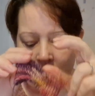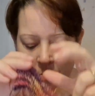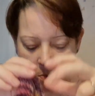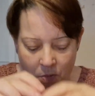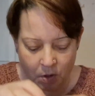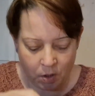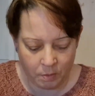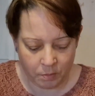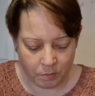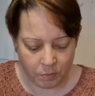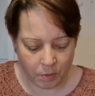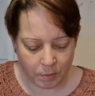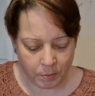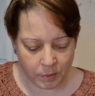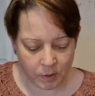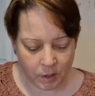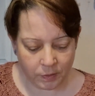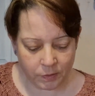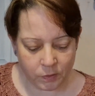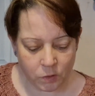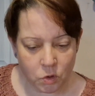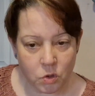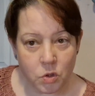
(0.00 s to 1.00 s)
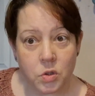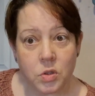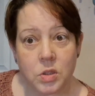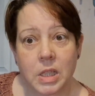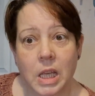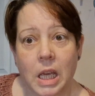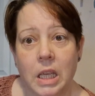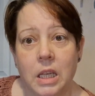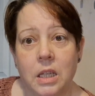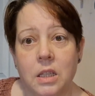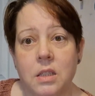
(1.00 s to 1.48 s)
but I've got 2
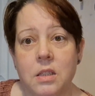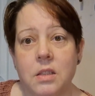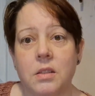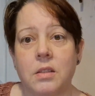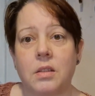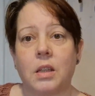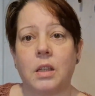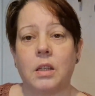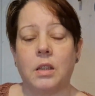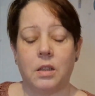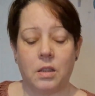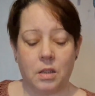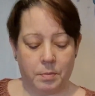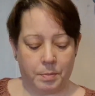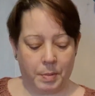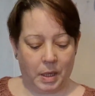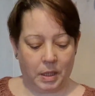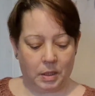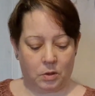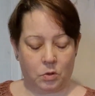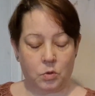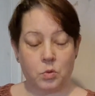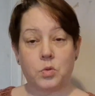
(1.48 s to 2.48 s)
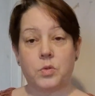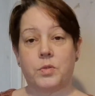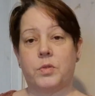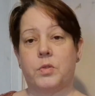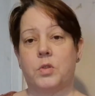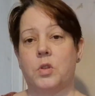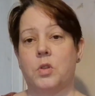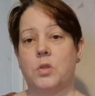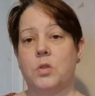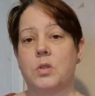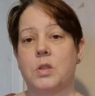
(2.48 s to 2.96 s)
skeins, and the pattern calls for
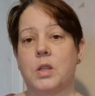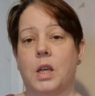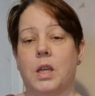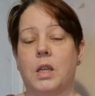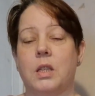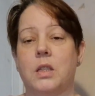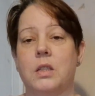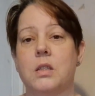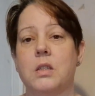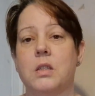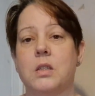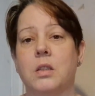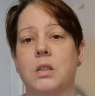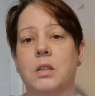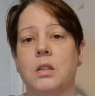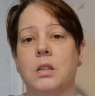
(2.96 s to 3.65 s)
2 skeins.